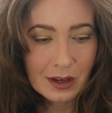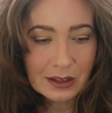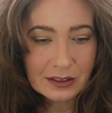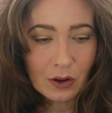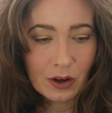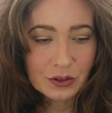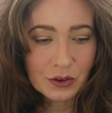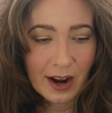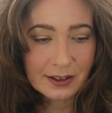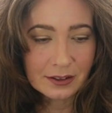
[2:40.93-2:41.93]
He's not
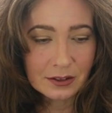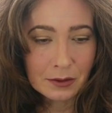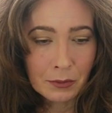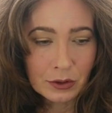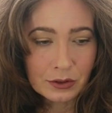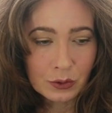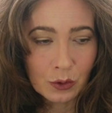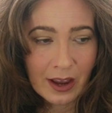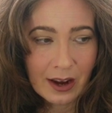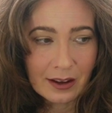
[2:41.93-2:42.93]
attracted to the most
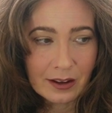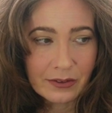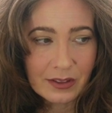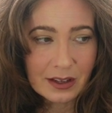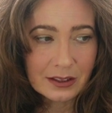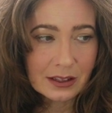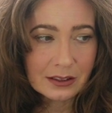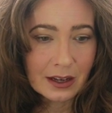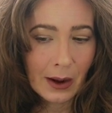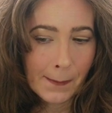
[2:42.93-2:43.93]
organic of things,
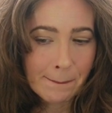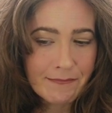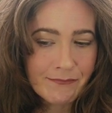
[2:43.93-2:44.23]
is he?